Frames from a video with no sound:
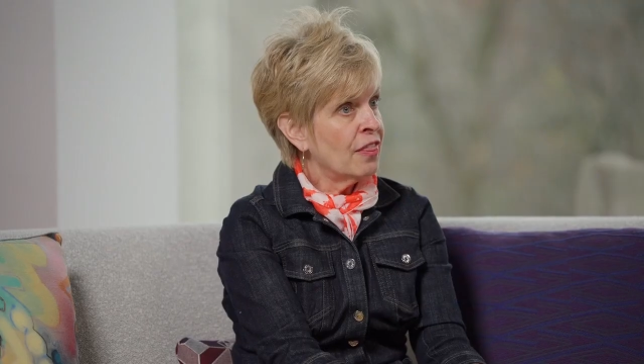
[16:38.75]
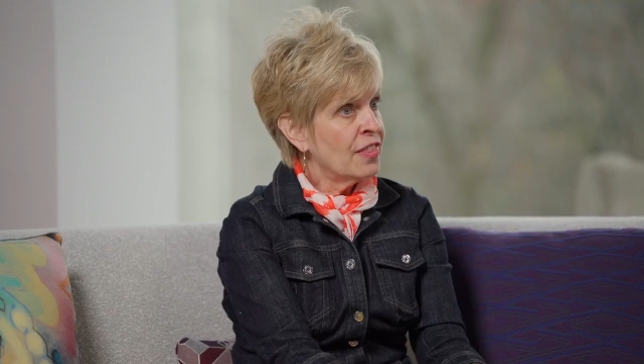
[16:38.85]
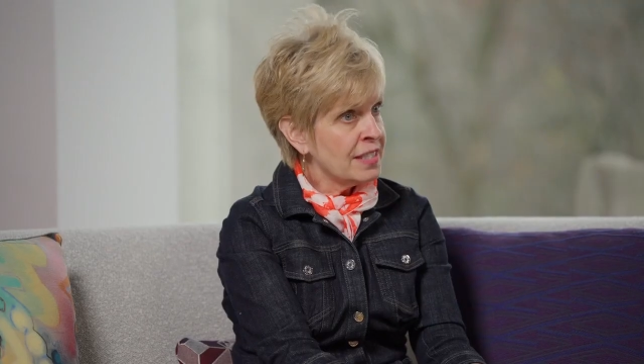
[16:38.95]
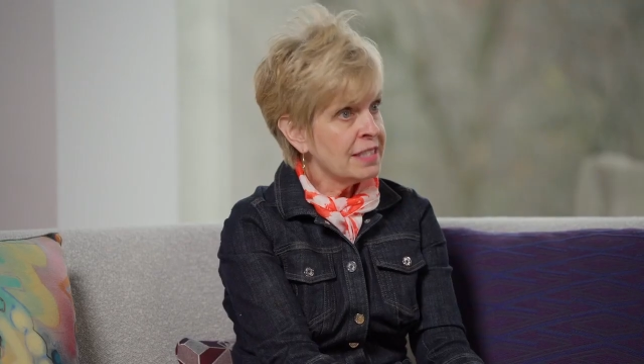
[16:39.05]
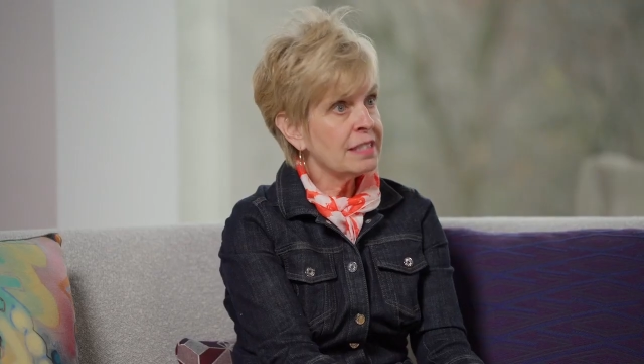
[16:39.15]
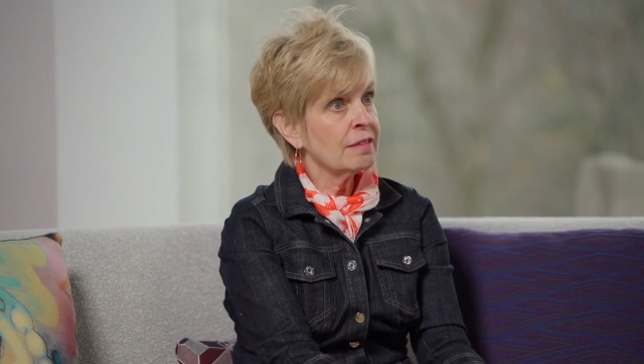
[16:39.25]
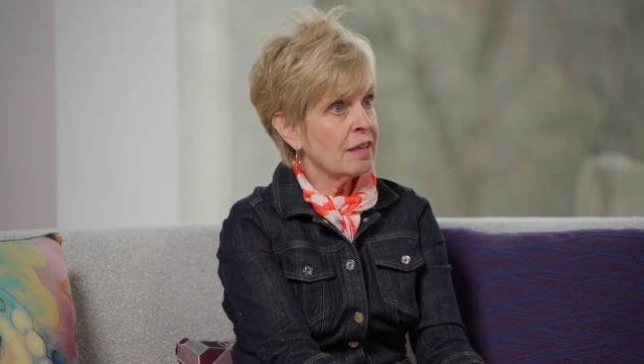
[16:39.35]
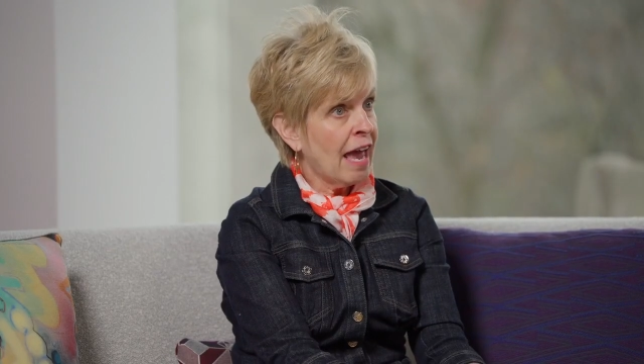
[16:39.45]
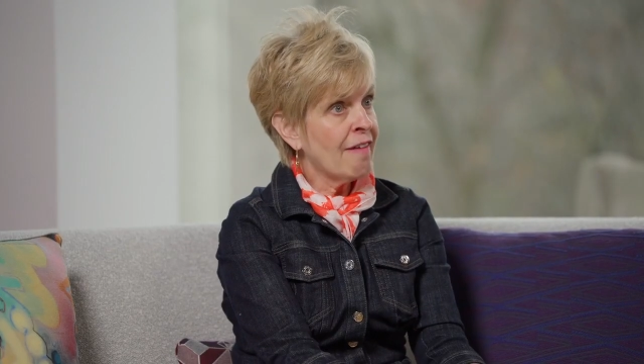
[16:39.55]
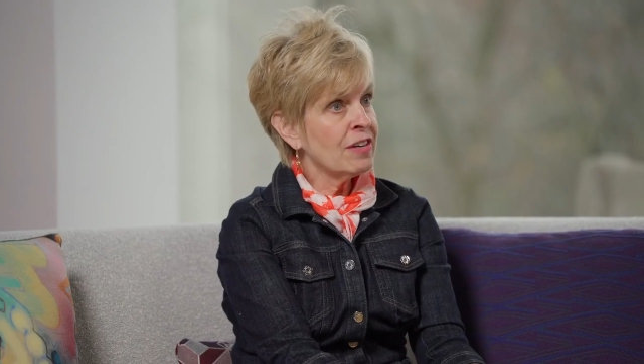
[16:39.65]
This
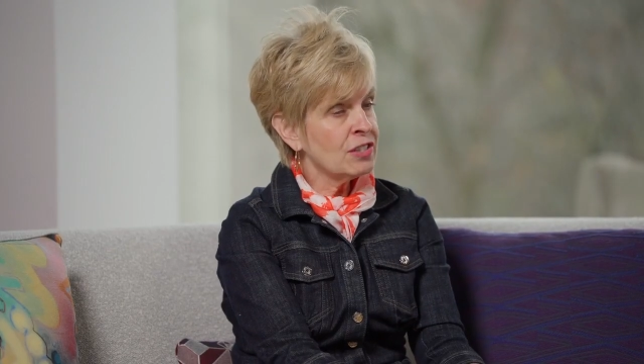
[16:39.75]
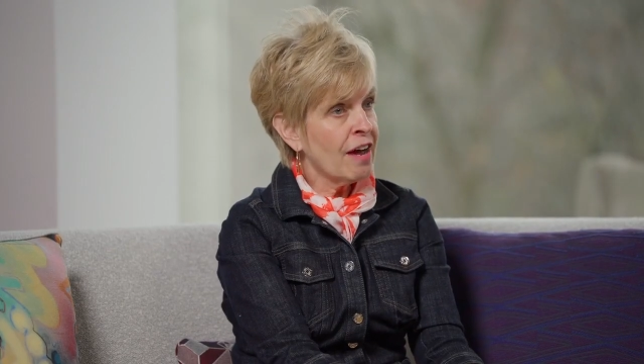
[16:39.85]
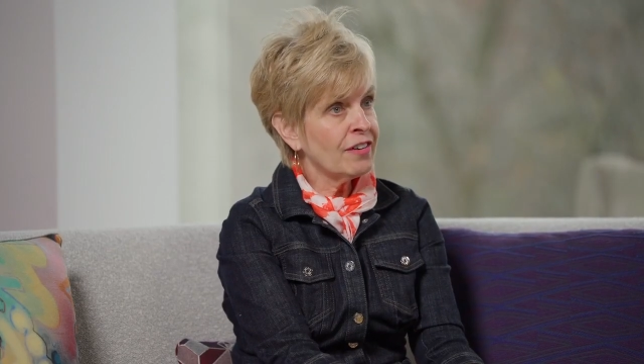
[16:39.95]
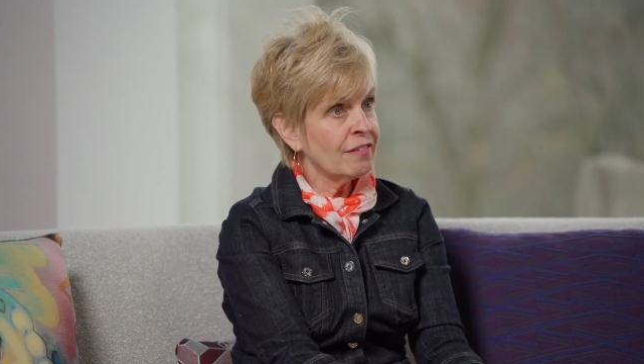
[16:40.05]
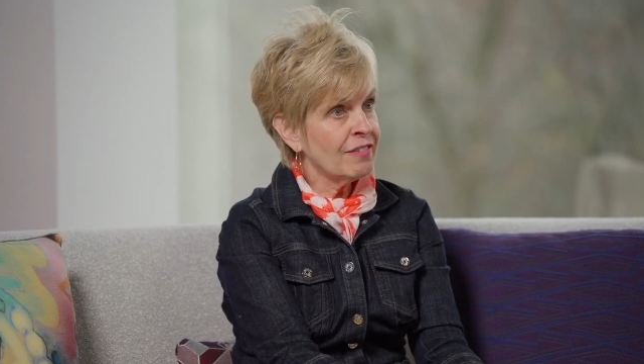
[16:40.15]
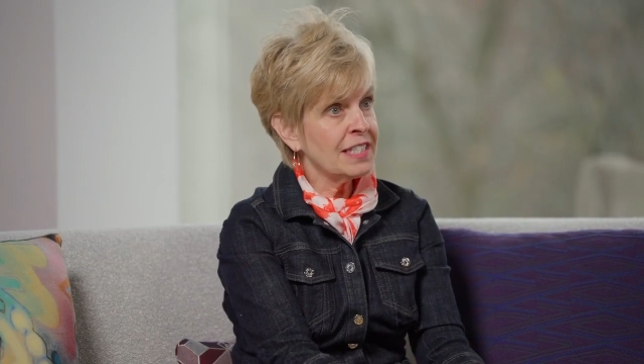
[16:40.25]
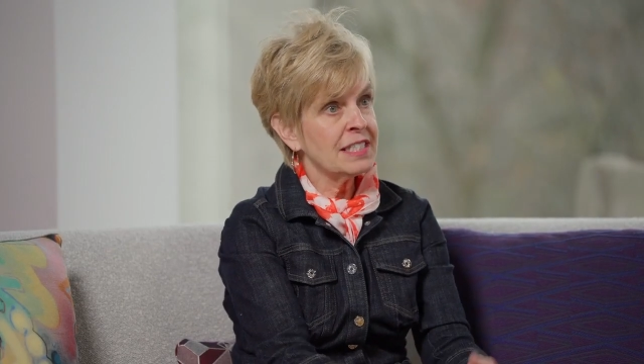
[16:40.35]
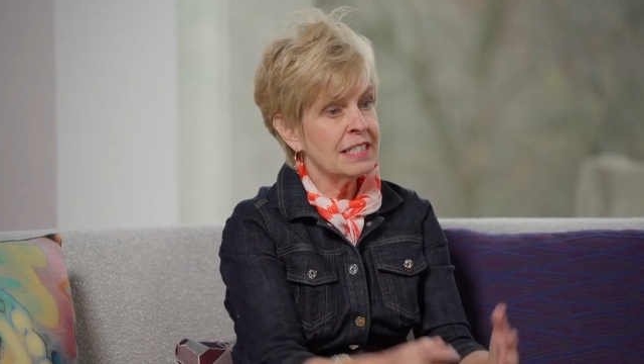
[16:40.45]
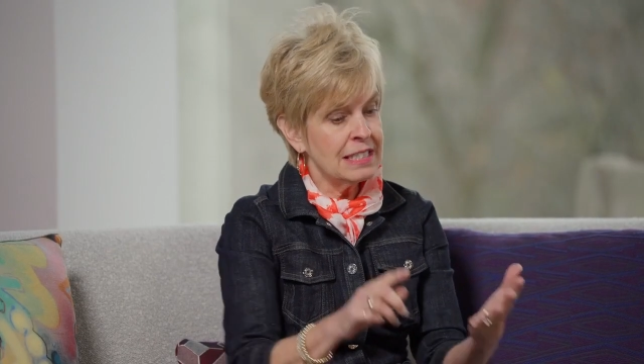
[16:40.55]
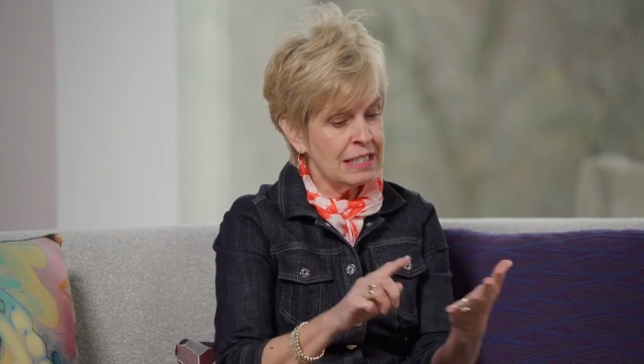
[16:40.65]
having soft
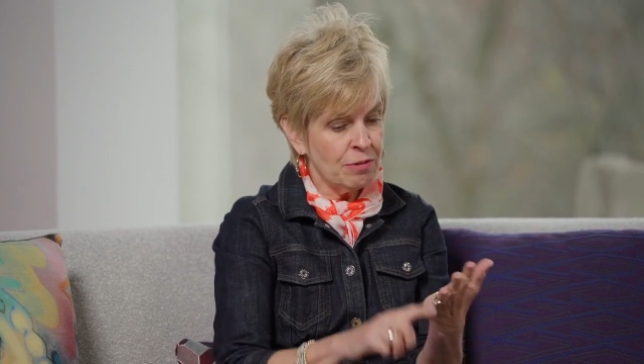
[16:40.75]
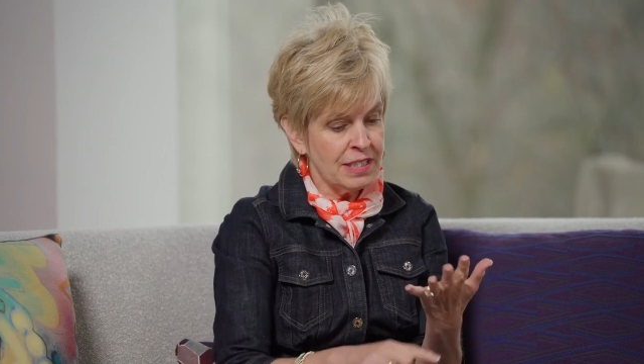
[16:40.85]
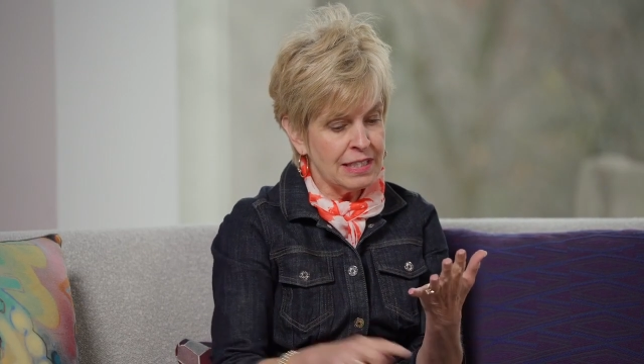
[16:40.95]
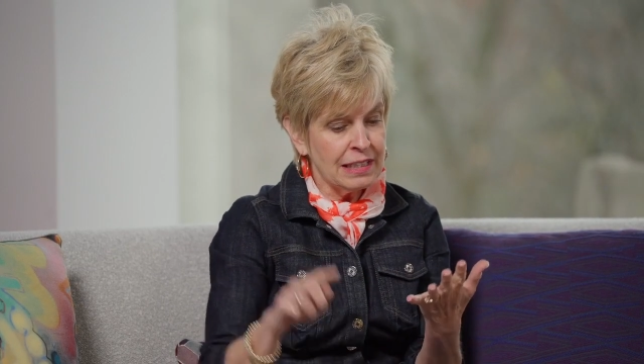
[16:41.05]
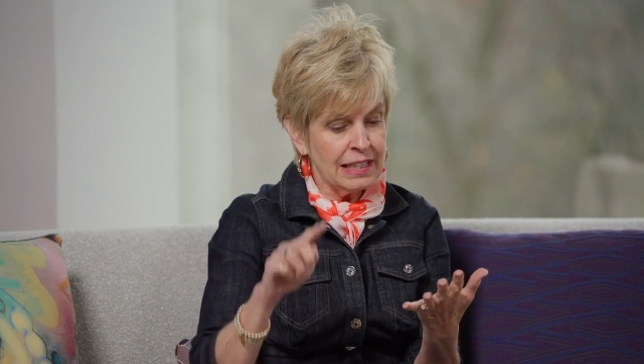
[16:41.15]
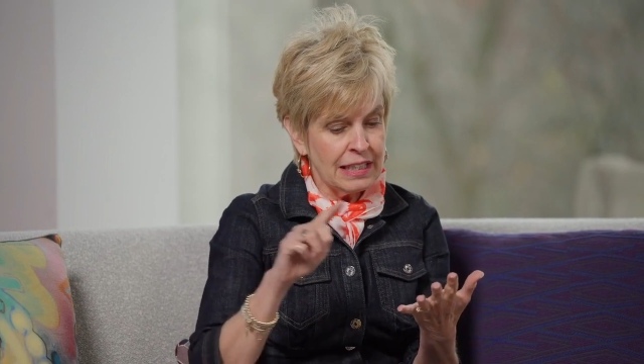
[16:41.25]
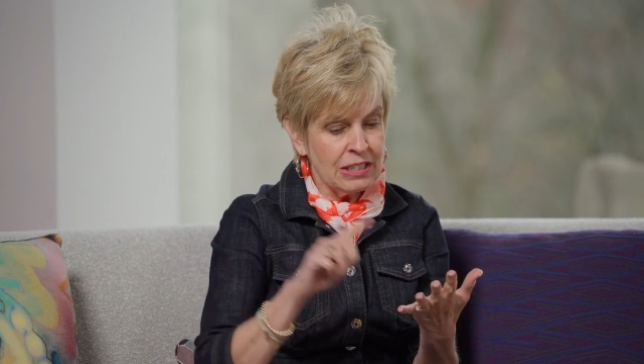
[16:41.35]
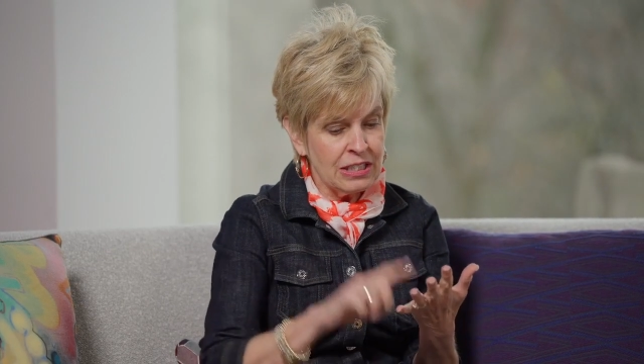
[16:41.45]
convexity, decreasing leakage,